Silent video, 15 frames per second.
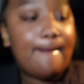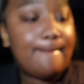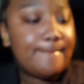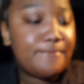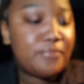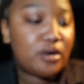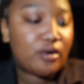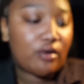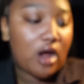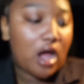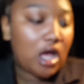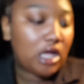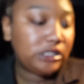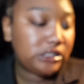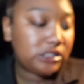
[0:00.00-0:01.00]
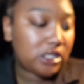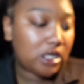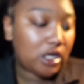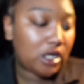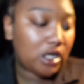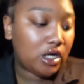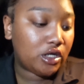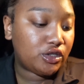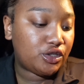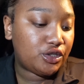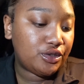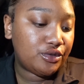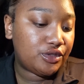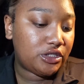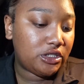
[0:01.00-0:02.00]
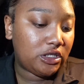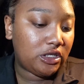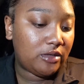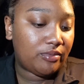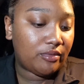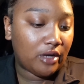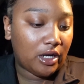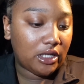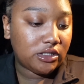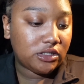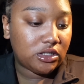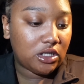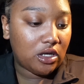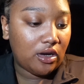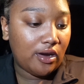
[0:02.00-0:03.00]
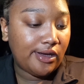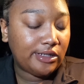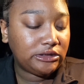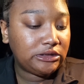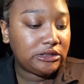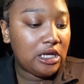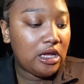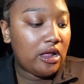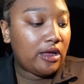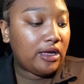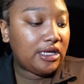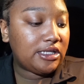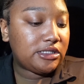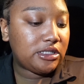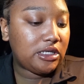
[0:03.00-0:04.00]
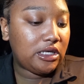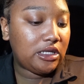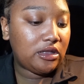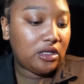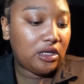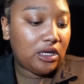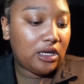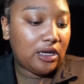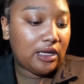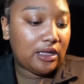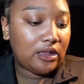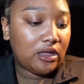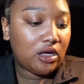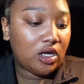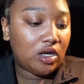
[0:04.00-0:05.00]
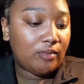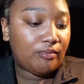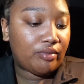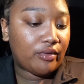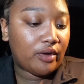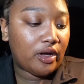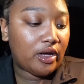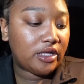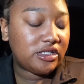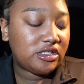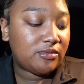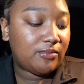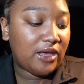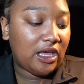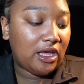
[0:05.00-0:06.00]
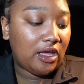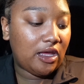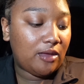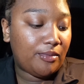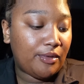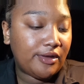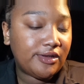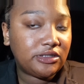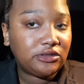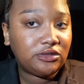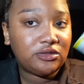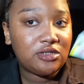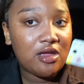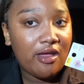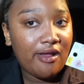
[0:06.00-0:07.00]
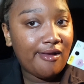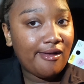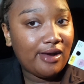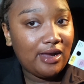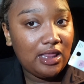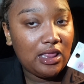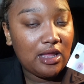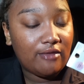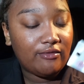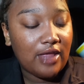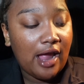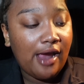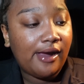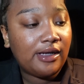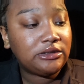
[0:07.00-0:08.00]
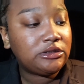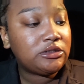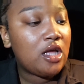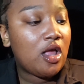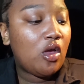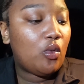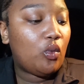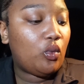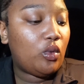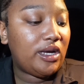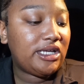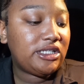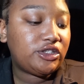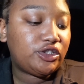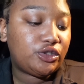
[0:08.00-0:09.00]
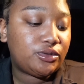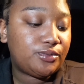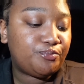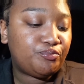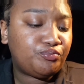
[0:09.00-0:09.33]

bronzer, Too Cheeky bronzer. It's in the color Bronze Babe. Love that. Which,